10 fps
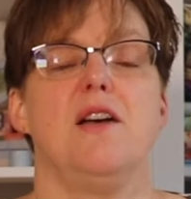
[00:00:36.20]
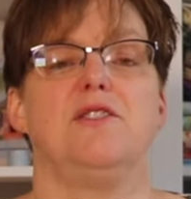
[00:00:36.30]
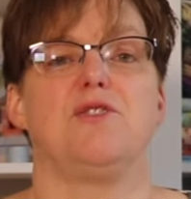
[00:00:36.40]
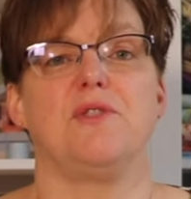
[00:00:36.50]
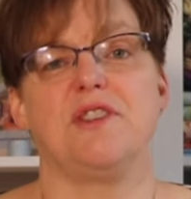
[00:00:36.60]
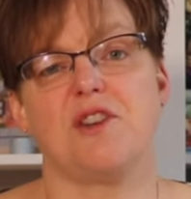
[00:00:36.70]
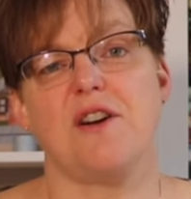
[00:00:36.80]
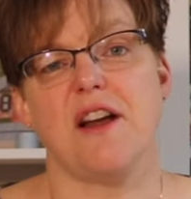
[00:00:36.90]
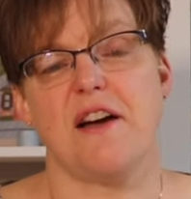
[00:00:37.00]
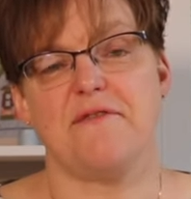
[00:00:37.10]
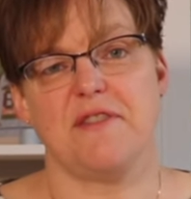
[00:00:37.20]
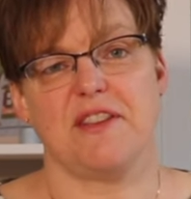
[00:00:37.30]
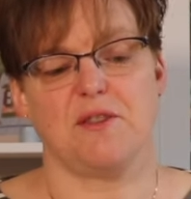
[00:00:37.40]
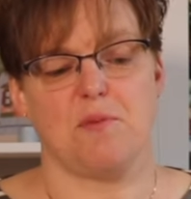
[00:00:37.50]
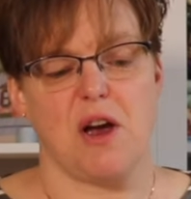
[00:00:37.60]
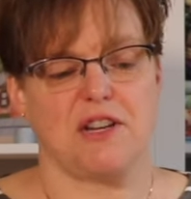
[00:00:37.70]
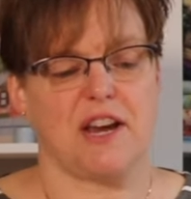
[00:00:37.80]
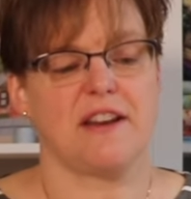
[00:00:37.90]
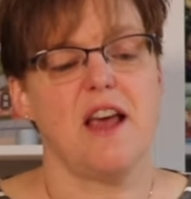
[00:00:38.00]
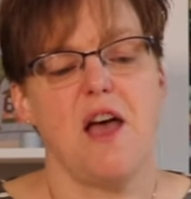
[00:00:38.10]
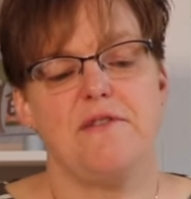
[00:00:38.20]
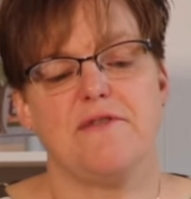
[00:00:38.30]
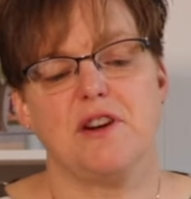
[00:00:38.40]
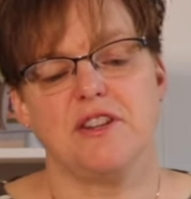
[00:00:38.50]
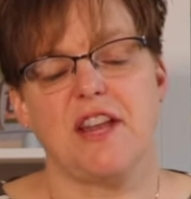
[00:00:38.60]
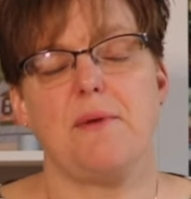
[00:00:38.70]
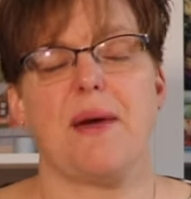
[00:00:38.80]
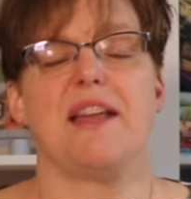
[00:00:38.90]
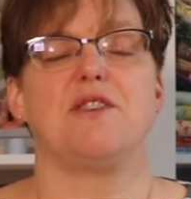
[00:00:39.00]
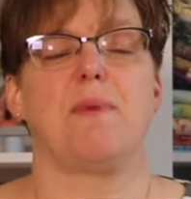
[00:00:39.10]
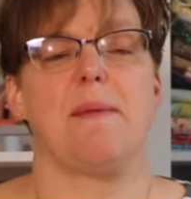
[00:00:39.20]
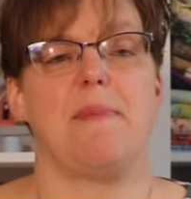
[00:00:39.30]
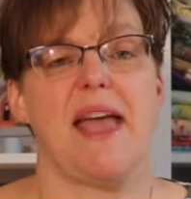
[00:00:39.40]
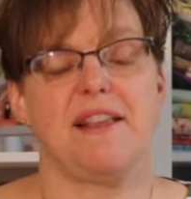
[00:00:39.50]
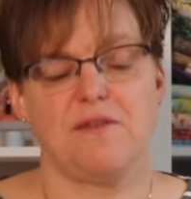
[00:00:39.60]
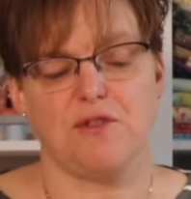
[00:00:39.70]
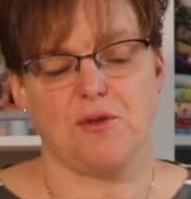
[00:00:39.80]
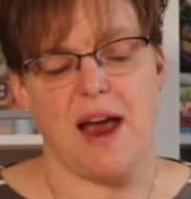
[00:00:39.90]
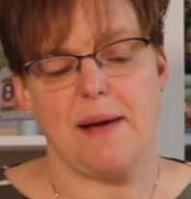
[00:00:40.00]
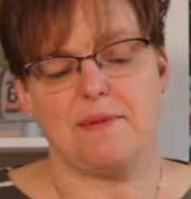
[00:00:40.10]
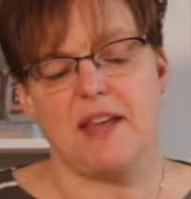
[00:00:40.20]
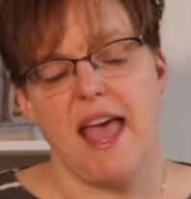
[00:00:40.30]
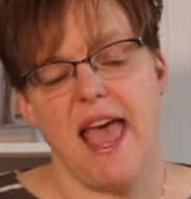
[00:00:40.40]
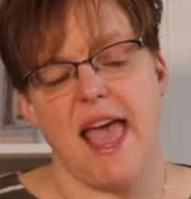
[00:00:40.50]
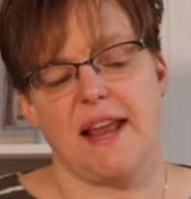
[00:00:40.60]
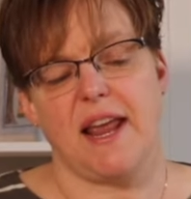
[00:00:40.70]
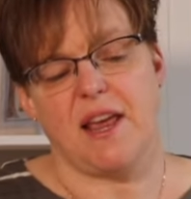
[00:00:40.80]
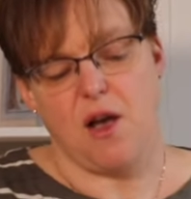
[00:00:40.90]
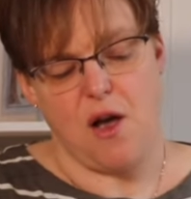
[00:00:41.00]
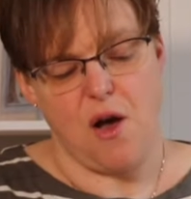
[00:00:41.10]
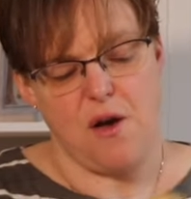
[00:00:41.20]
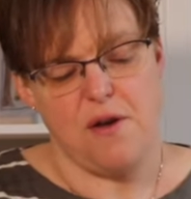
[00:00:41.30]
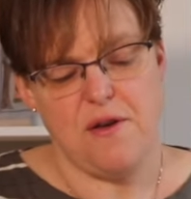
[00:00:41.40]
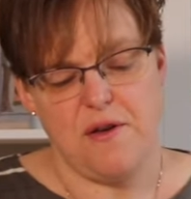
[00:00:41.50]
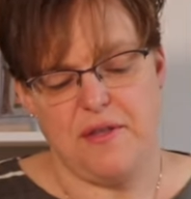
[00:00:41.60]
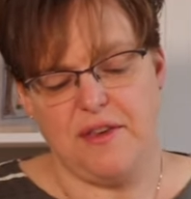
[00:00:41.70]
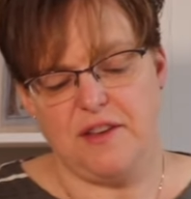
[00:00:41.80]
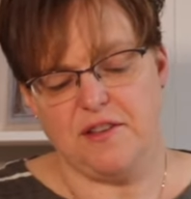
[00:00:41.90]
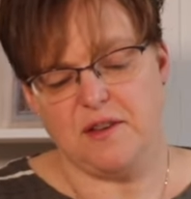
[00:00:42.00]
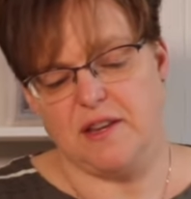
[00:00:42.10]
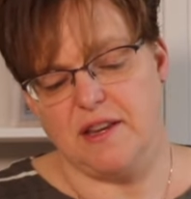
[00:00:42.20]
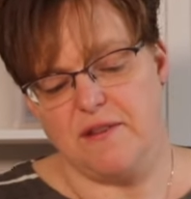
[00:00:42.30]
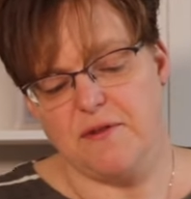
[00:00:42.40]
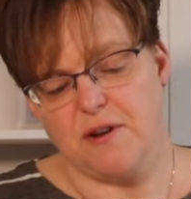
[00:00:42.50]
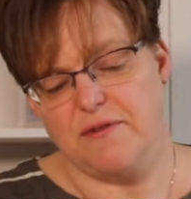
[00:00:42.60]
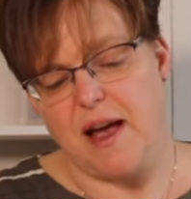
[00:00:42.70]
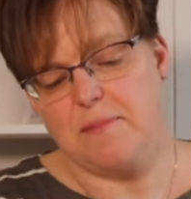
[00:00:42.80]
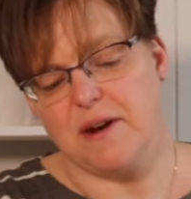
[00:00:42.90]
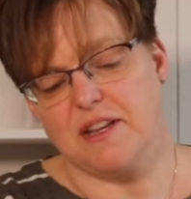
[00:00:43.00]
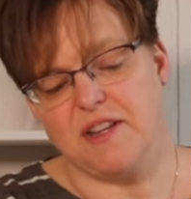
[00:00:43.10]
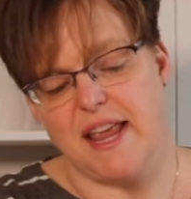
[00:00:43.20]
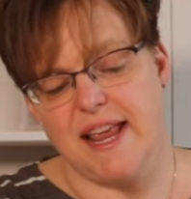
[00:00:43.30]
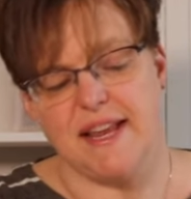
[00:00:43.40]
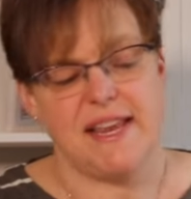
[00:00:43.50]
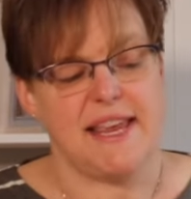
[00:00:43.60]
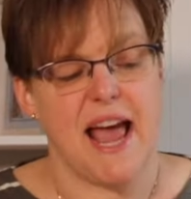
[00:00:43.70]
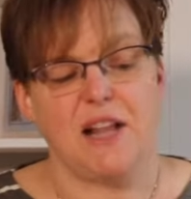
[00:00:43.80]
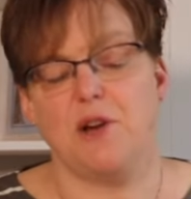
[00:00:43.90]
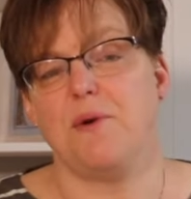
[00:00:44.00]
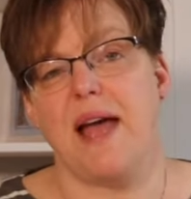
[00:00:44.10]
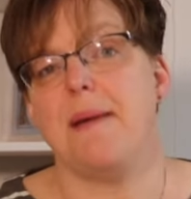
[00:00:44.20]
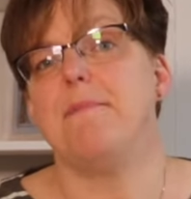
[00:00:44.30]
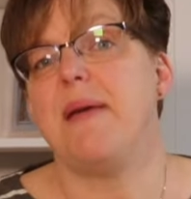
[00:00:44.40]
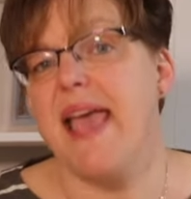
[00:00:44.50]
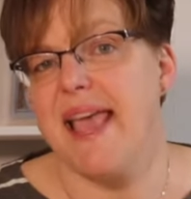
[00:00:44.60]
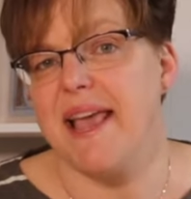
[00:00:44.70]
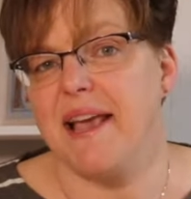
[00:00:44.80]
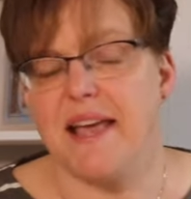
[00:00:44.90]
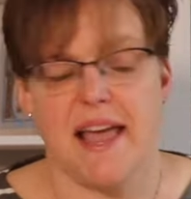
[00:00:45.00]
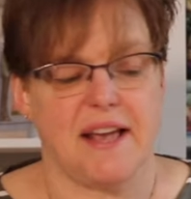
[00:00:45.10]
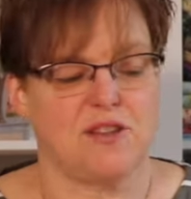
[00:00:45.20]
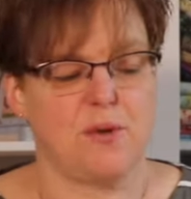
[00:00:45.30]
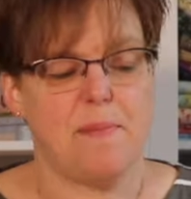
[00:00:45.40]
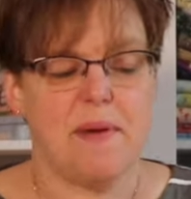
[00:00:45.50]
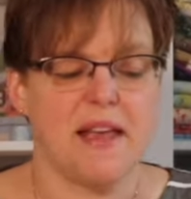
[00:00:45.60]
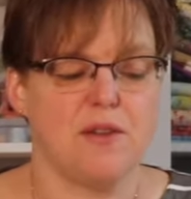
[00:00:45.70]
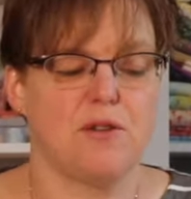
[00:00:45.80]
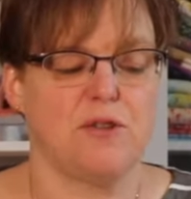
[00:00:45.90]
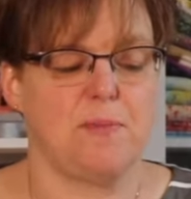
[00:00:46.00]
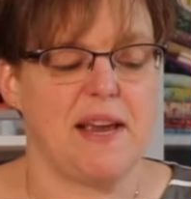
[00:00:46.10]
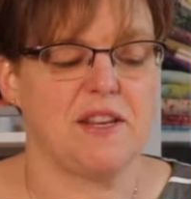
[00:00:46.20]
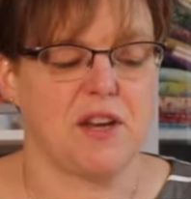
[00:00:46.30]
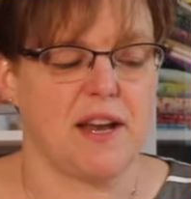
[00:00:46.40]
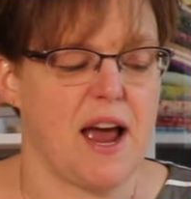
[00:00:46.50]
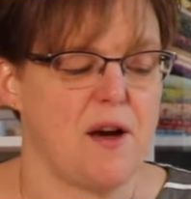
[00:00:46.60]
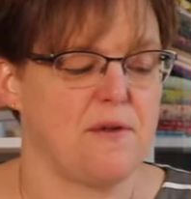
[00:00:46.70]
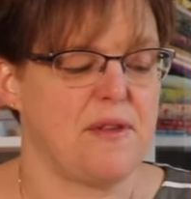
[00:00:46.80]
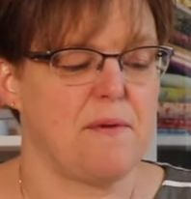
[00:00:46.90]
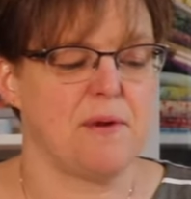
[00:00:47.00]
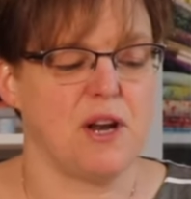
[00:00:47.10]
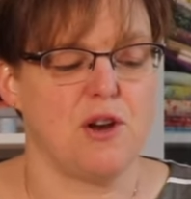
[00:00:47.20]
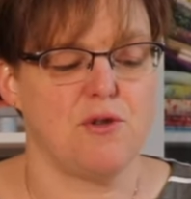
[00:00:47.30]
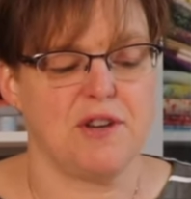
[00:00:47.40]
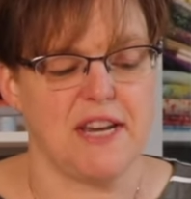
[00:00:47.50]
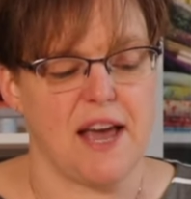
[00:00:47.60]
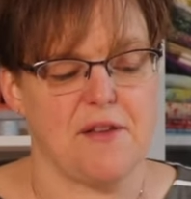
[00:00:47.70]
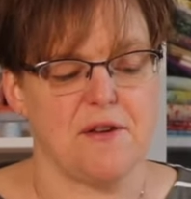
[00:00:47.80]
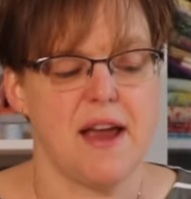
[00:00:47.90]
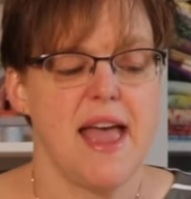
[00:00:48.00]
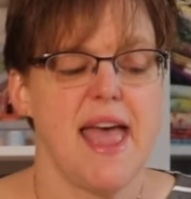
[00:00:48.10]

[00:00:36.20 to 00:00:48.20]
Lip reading: So to start off for this project, first I went to my bags of scraps and I got all these different fabrics in yellow and pink. And so I picked those based on how they were going to go together.